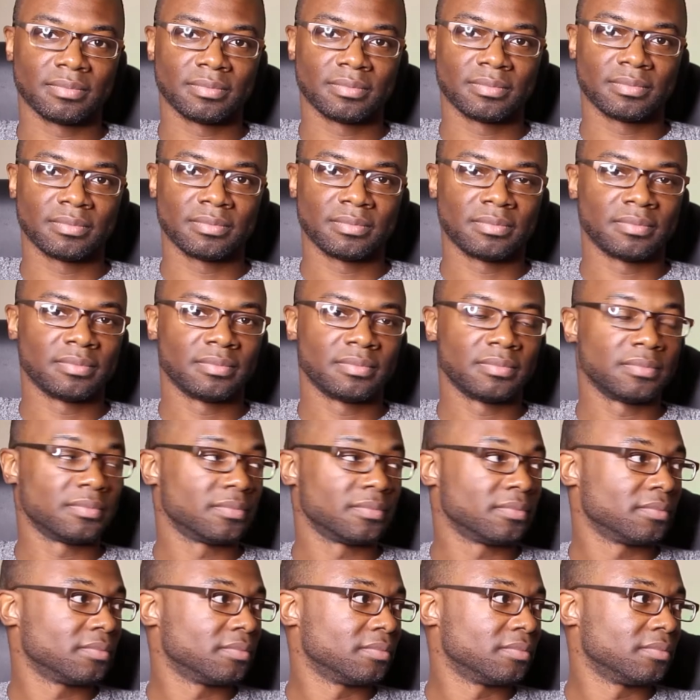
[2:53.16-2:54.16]

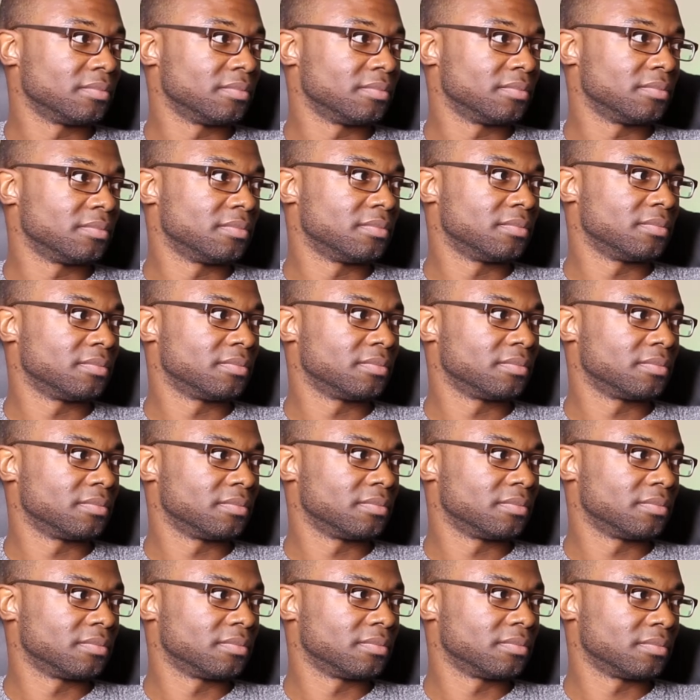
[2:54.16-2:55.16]

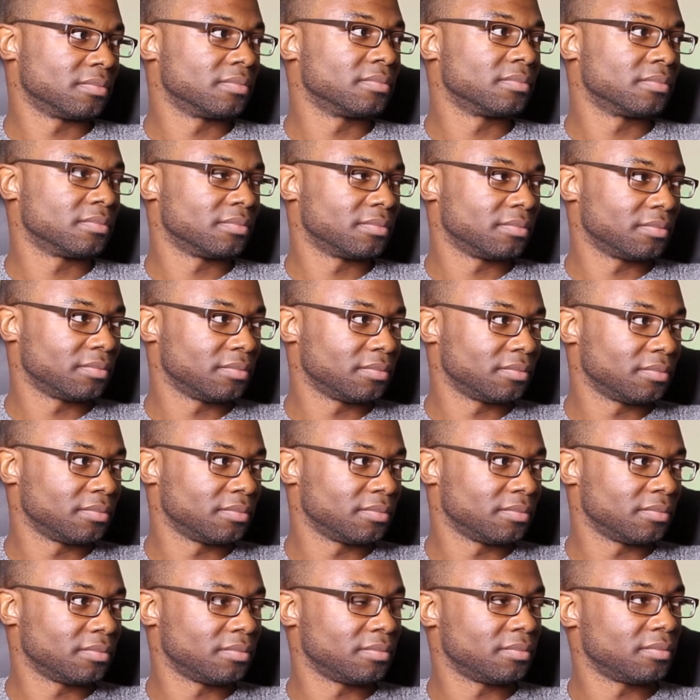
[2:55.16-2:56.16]

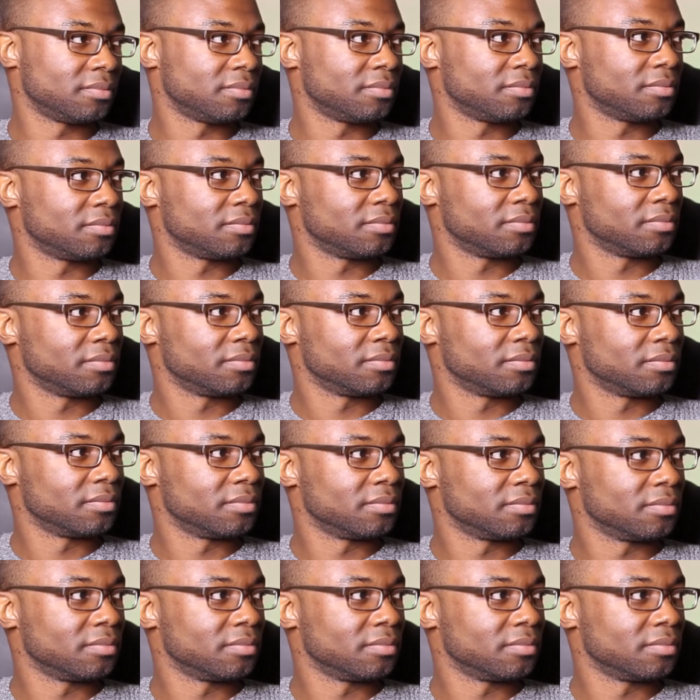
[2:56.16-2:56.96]
This person isn't speaking.